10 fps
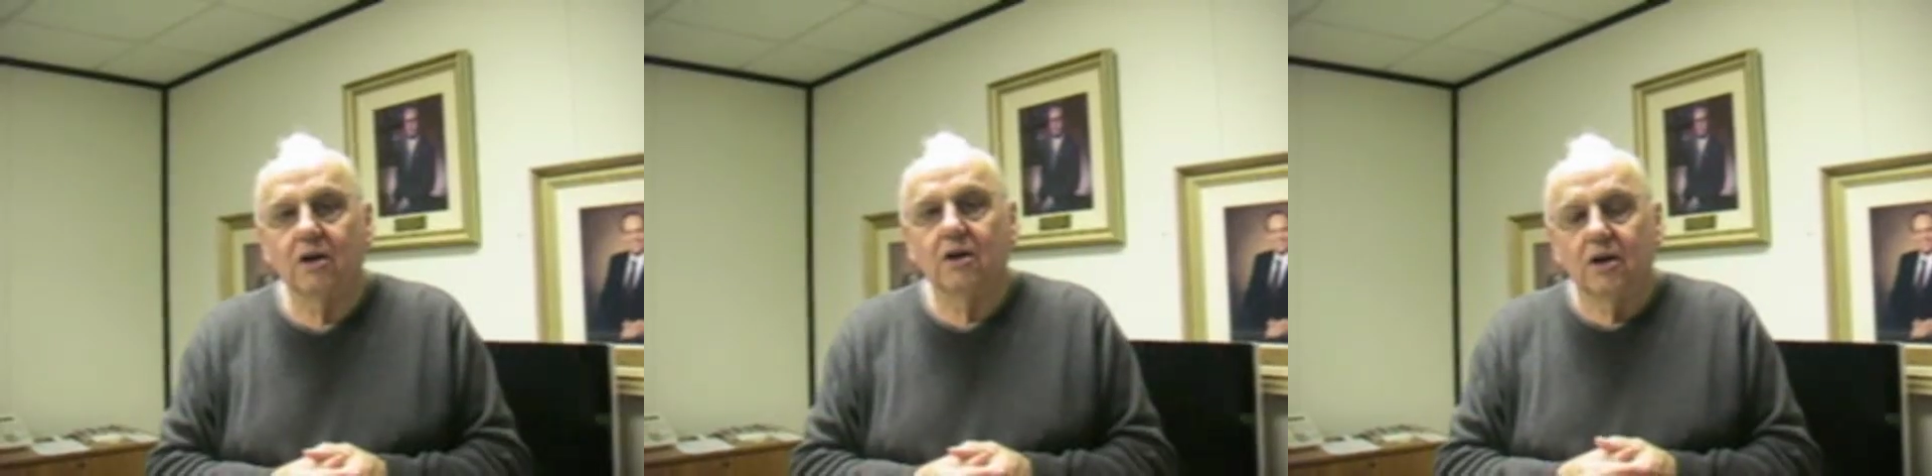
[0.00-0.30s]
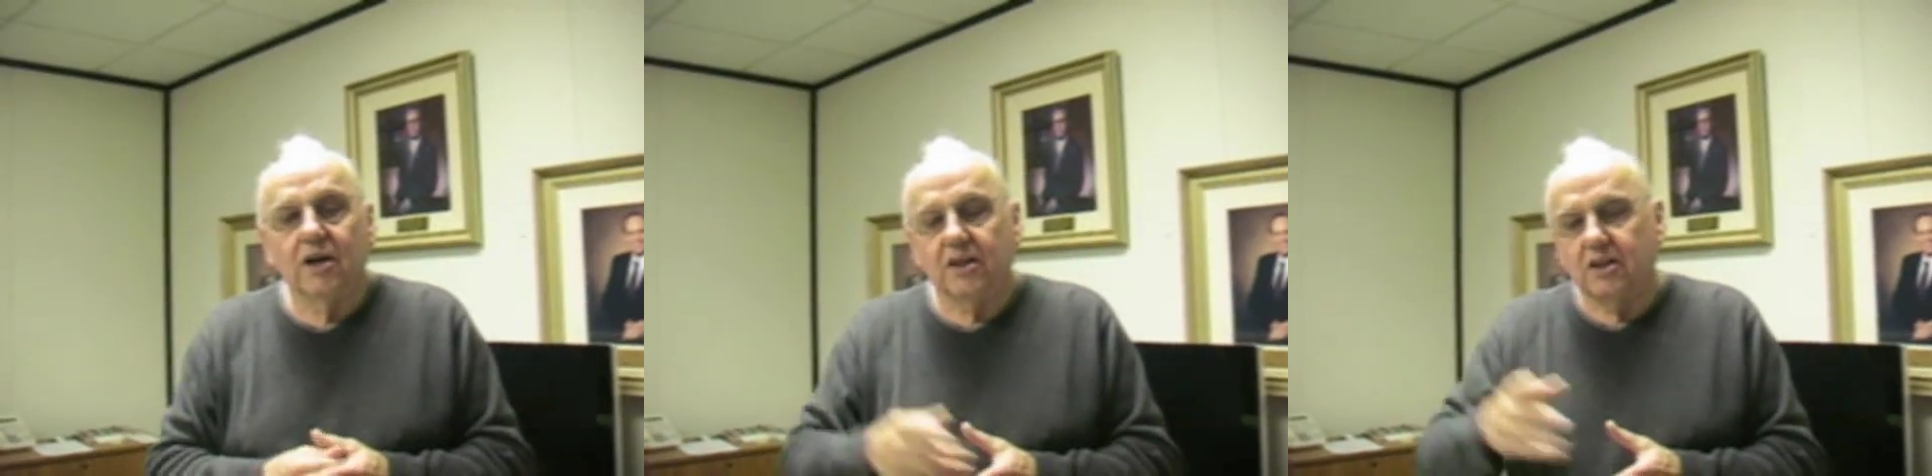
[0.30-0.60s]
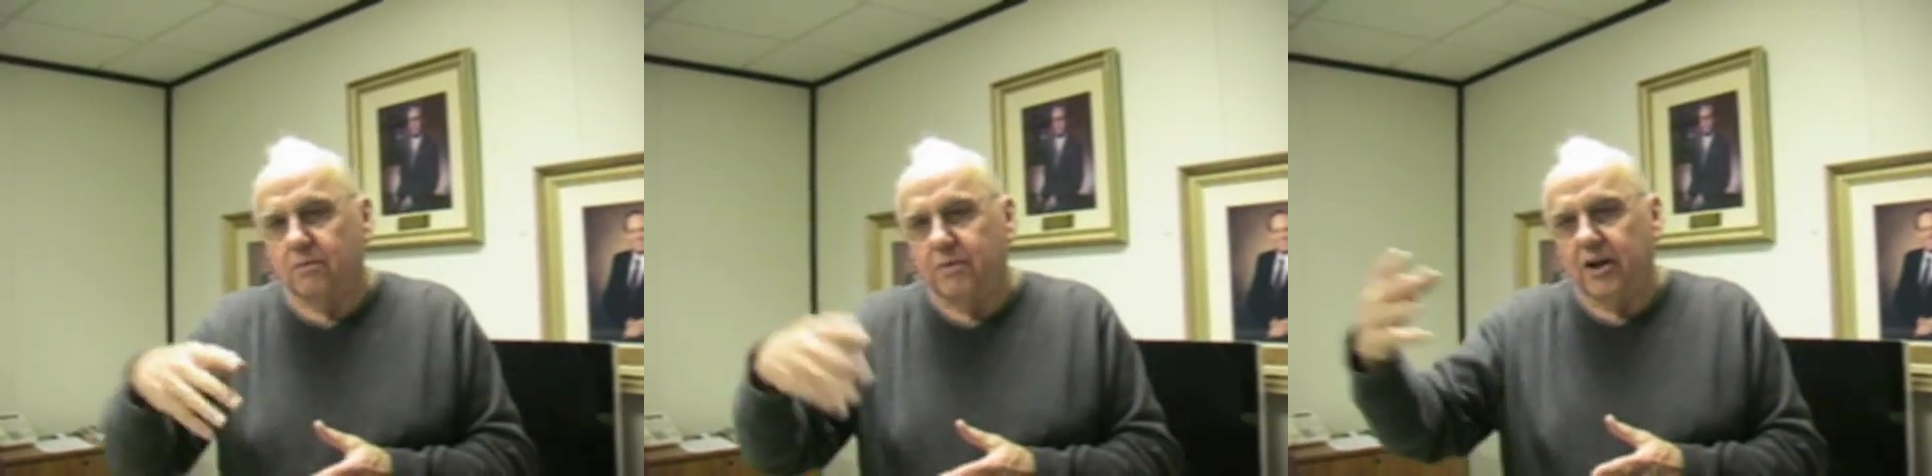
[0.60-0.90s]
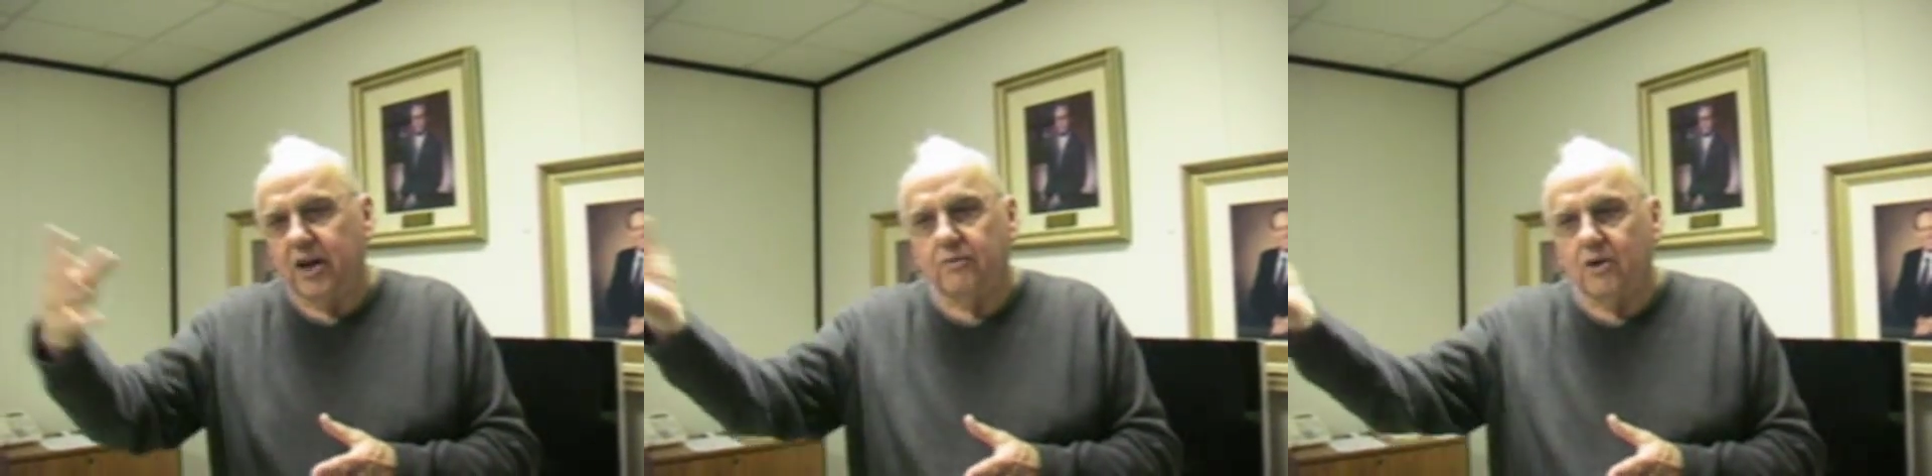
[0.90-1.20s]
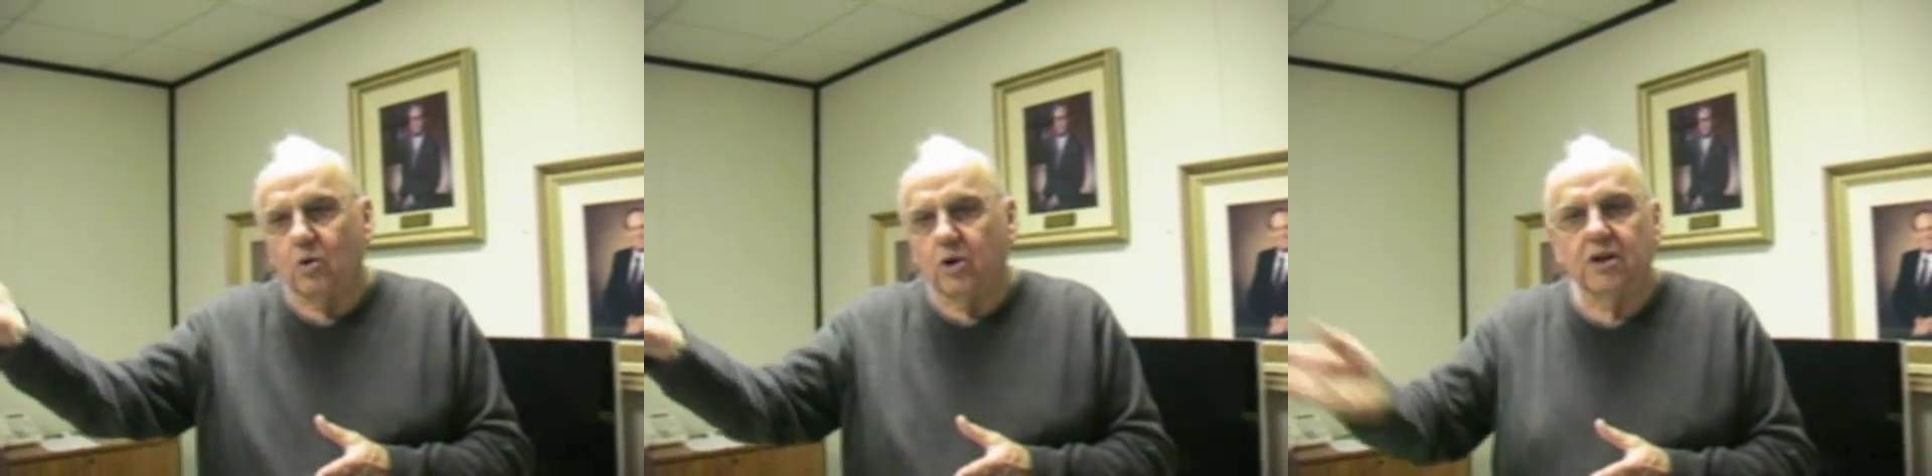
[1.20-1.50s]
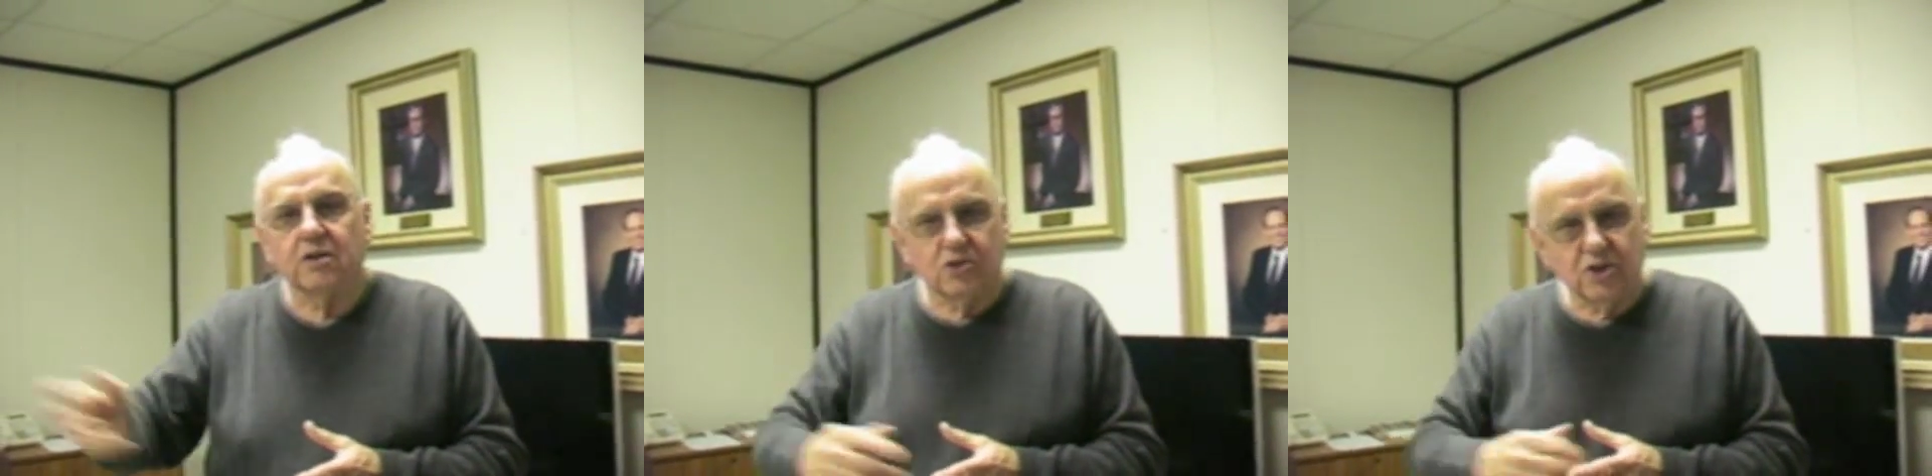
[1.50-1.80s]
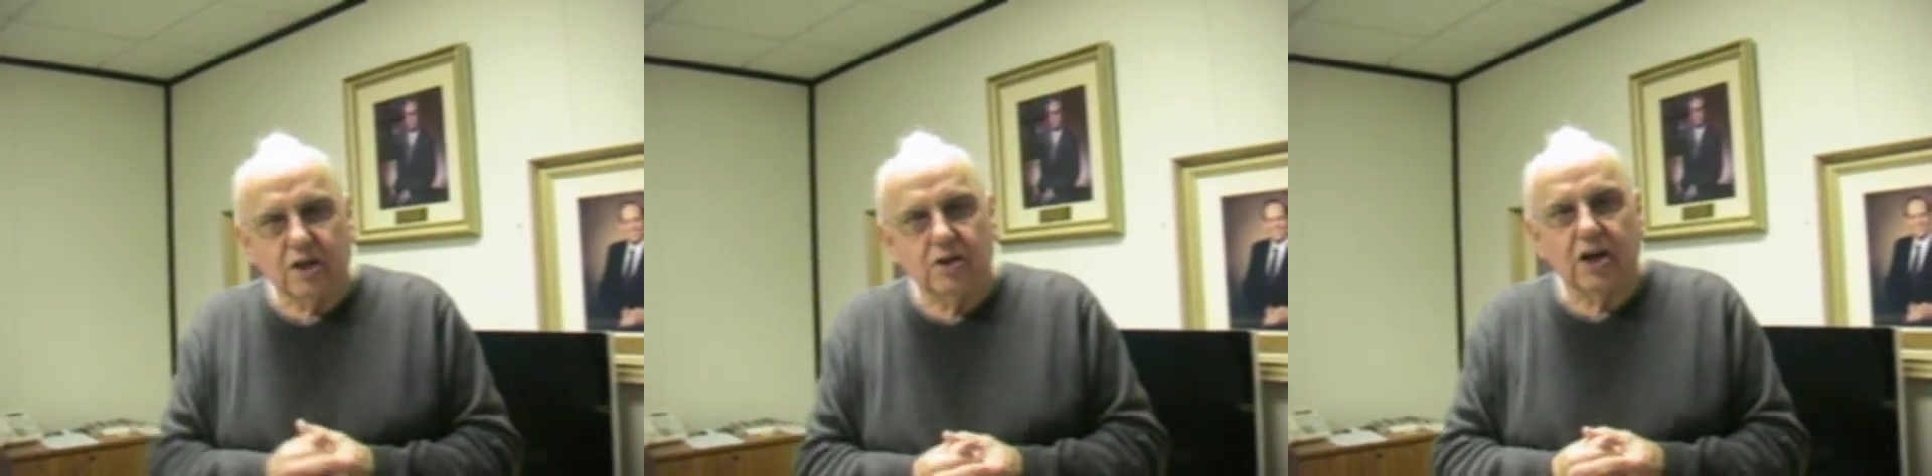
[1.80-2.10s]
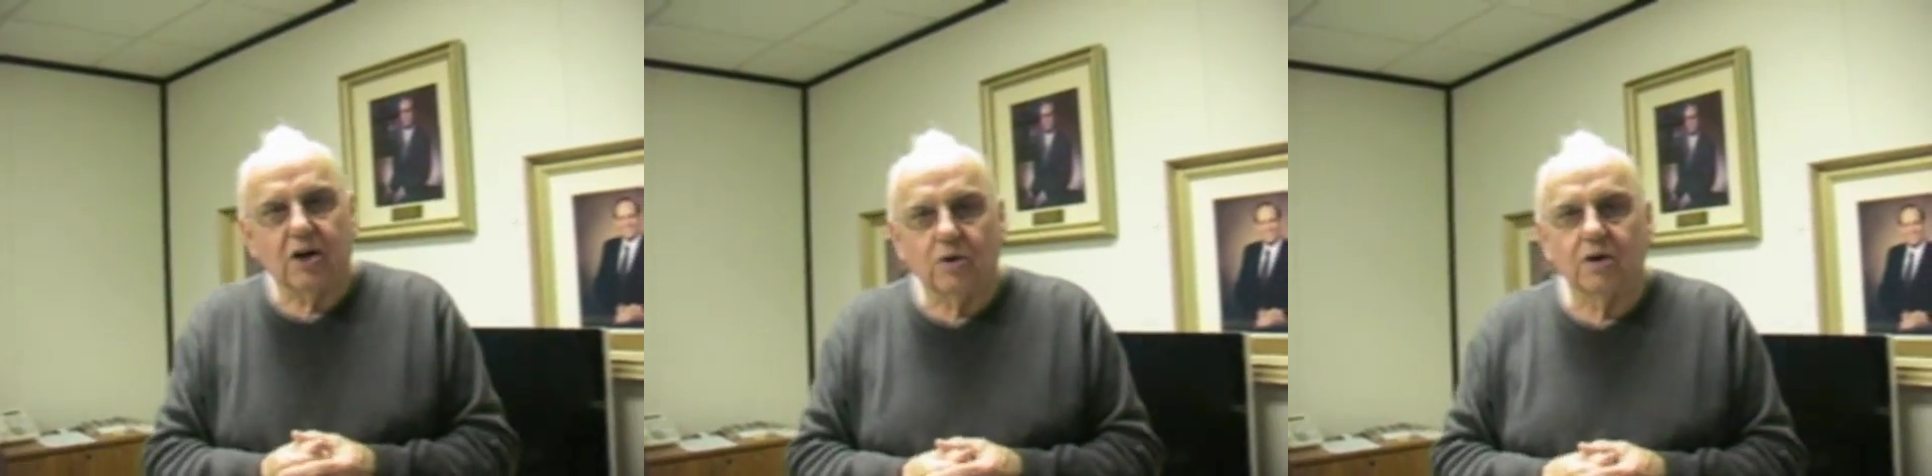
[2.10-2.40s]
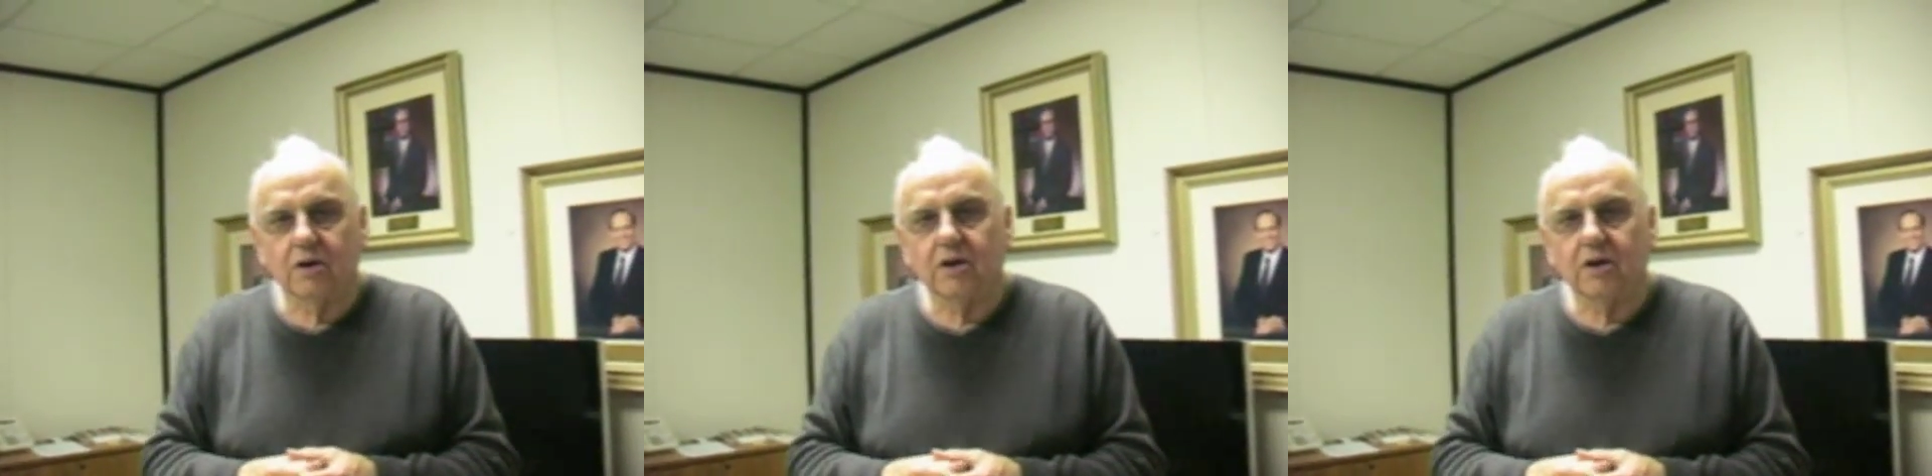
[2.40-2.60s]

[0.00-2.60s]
Goodness. And then about a half hour later, the second tower